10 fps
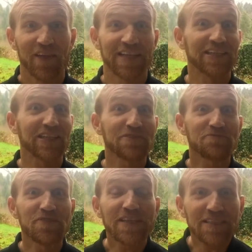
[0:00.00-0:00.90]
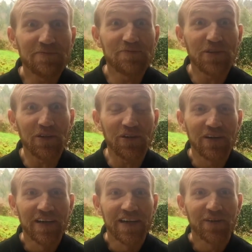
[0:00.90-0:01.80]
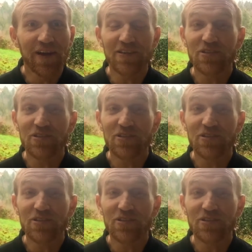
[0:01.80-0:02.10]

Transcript: and to leave Victimville, right?